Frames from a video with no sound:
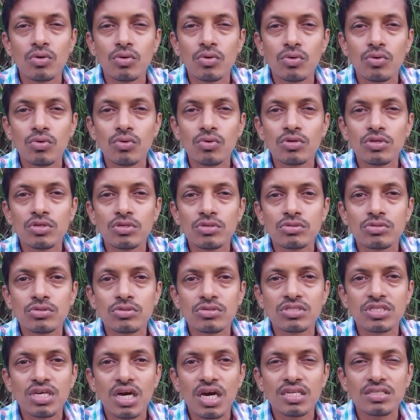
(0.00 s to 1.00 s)
who used to
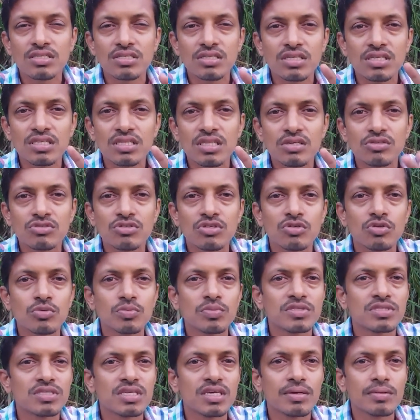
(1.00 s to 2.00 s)
charge 3,000
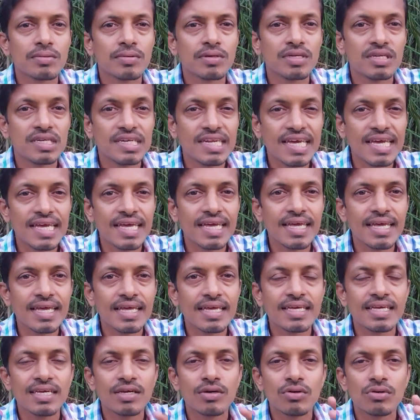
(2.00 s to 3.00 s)
rupees a day.
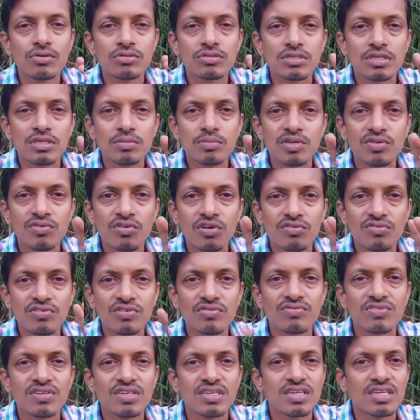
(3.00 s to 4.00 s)
He hosted me for
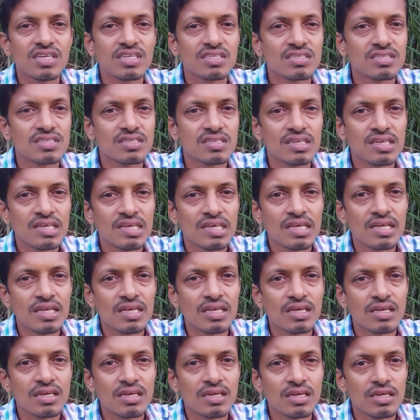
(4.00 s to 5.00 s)
15 days.
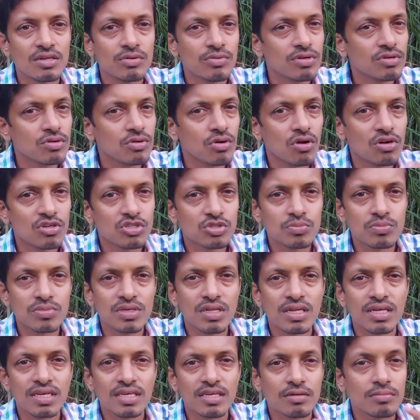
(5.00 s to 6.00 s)
It will cost
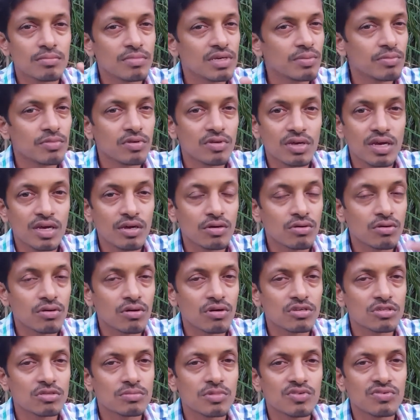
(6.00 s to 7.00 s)
me, like it may have
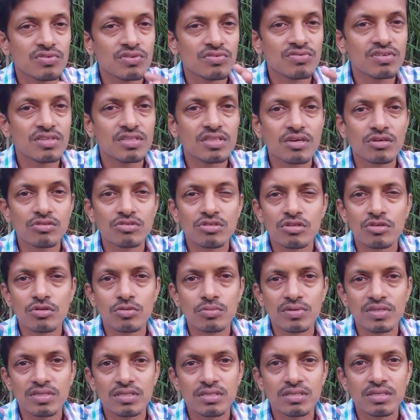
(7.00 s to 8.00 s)
cost me 50,000
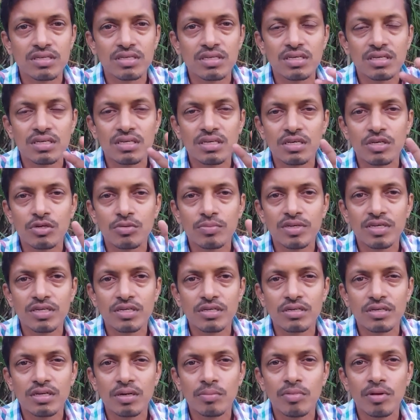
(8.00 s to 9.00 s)
rupees. He gave
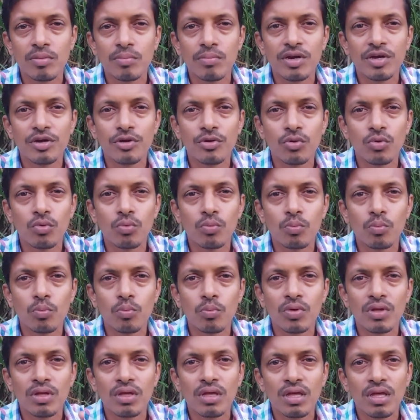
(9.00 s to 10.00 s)
me double bedroom
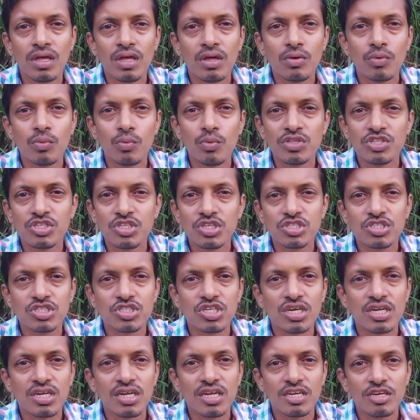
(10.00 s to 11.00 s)
with
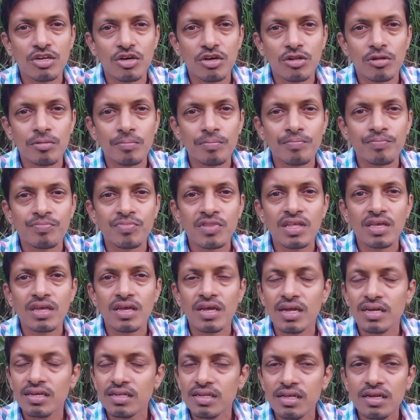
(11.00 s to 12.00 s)
kitchen and all.
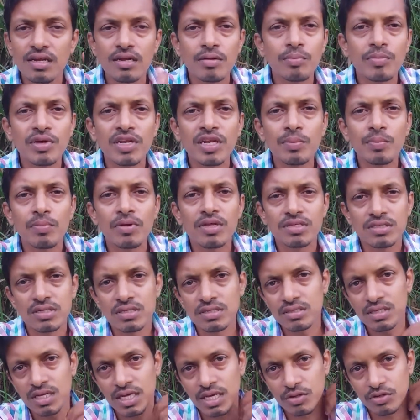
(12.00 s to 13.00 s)
And there are many
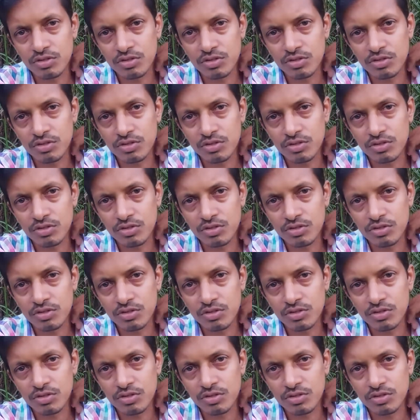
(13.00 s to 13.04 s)
places I